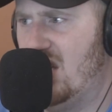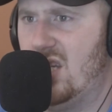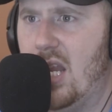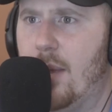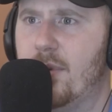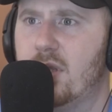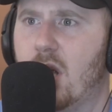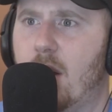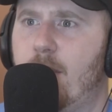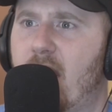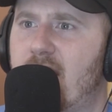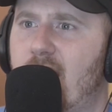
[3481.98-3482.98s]
that's an Amazon
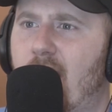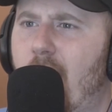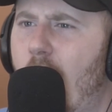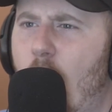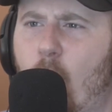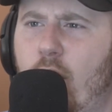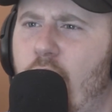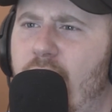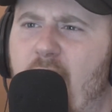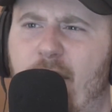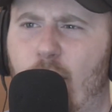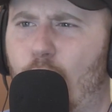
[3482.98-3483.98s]
yeah. bestseller. But when you've
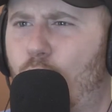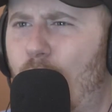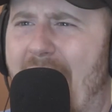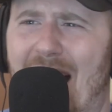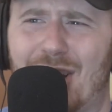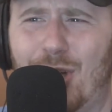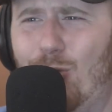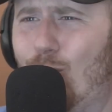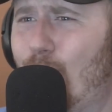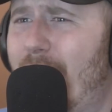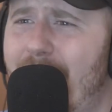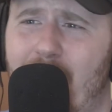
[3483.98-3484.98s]
never actually
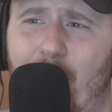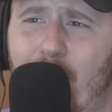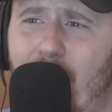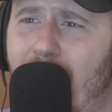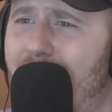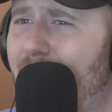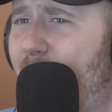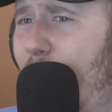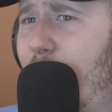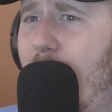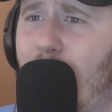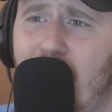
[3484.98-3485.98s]
written a book,
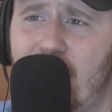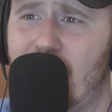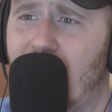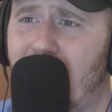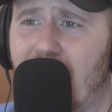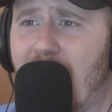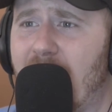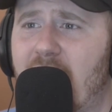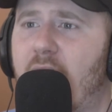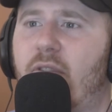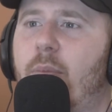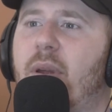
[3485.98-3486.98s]
published it, like
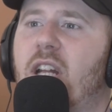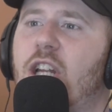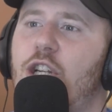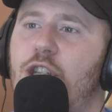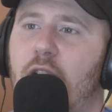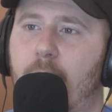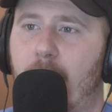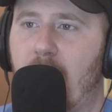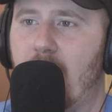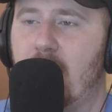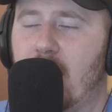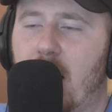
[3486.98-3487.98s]
never um, been
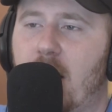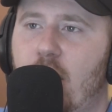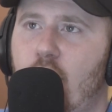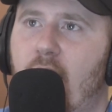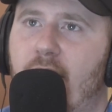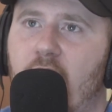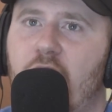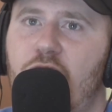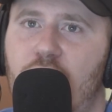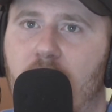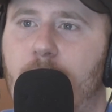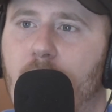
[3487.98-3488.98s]
legitimate, like you never
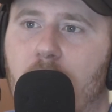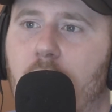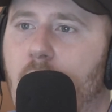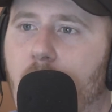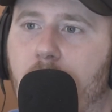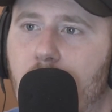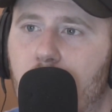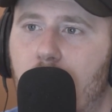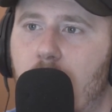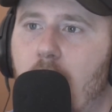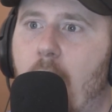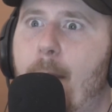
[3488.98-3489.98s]
legitimately like
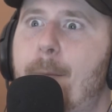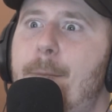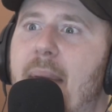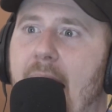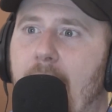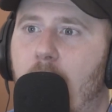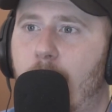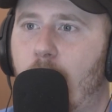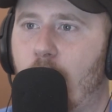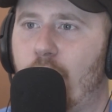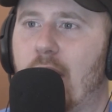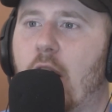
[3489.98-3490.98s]
right. made a
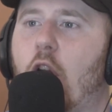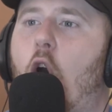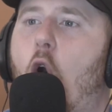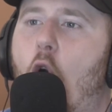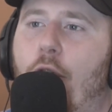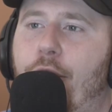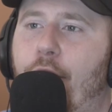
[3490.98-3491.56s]
book. You're not See, an that's,